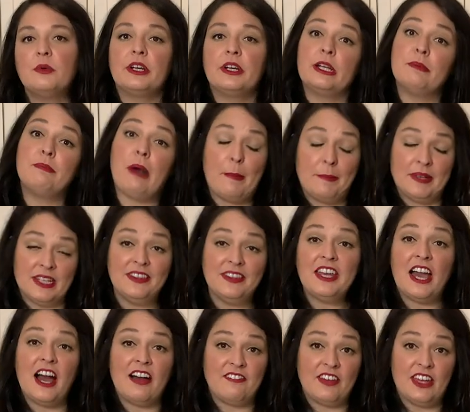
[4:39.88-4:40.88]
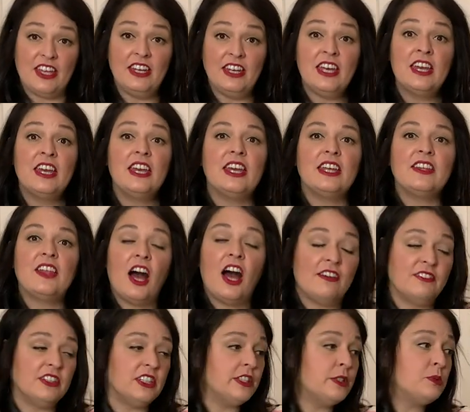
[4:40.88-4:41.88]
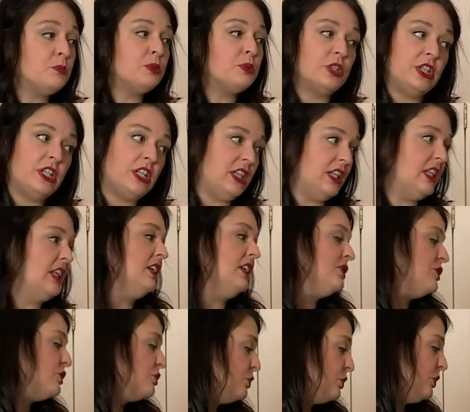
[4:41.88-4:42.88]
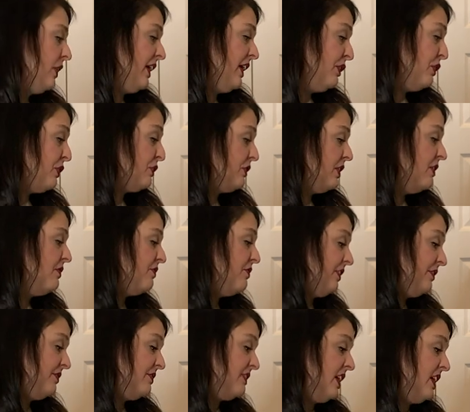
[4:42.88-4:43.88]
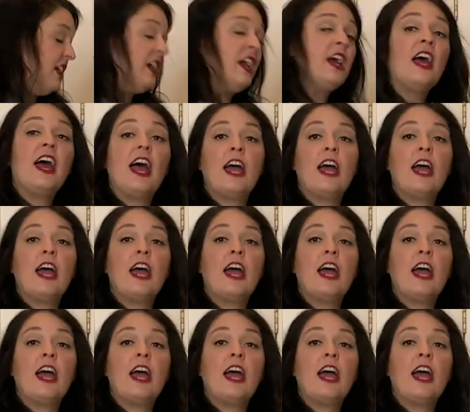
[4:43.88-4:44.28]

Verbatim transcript: we're gonna pop it in the oven. The oven is preheating to like 350,